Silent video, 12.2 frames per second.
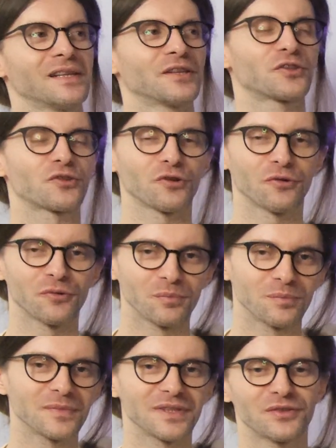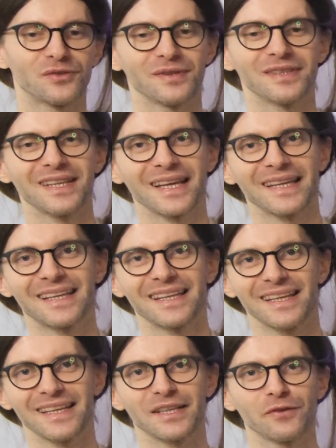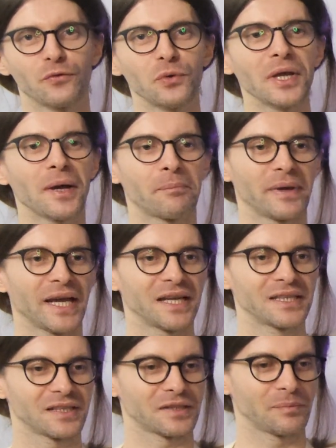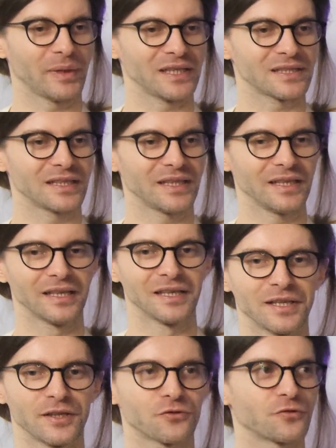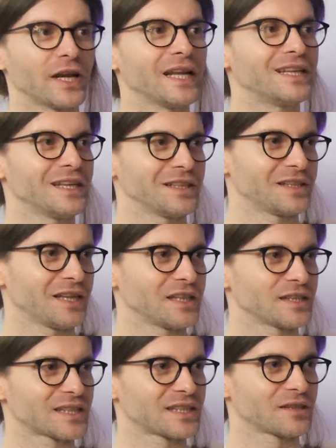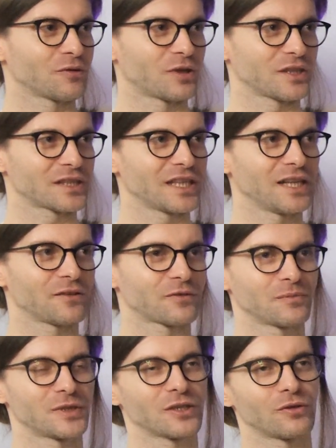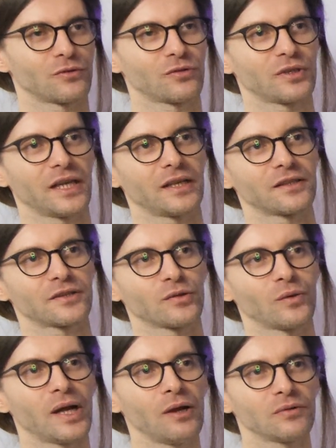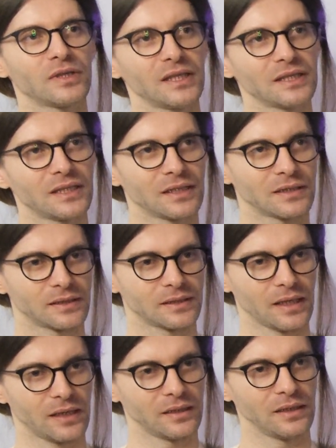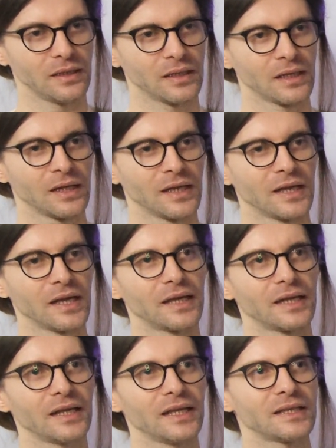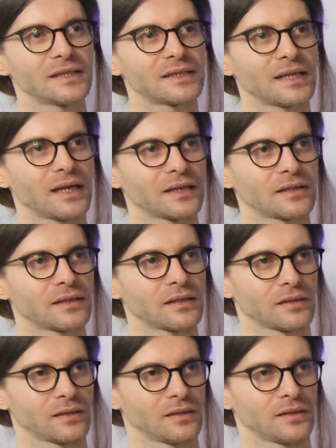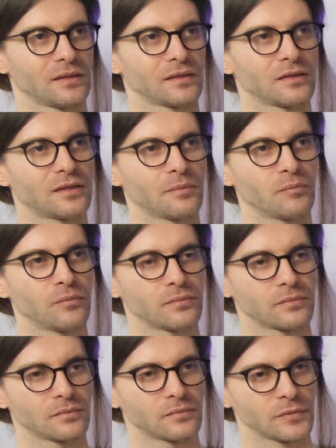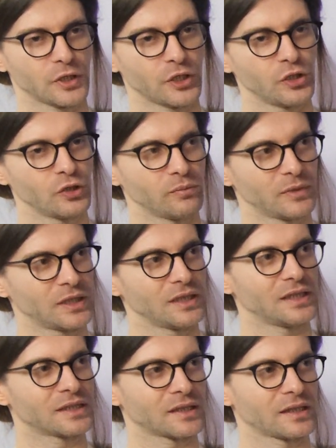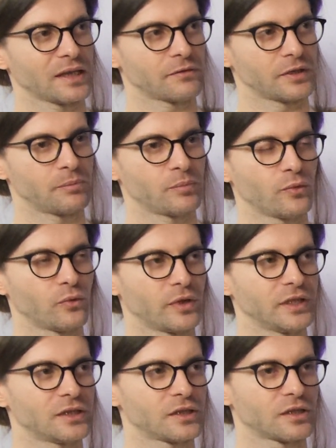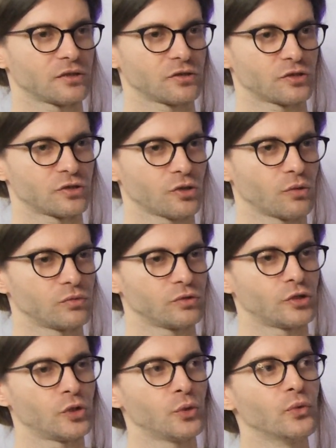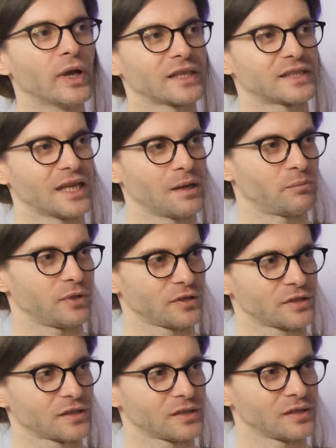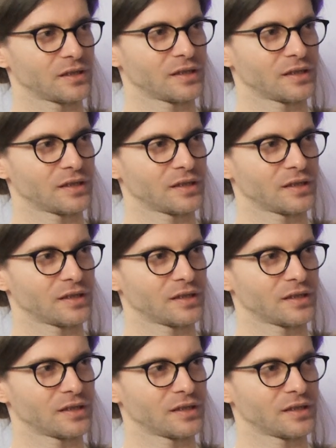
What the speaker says: So, like, we are bad at basically rating things on a scale from 0 to 10. So how this is done is that the human is at every point shown 2 examples.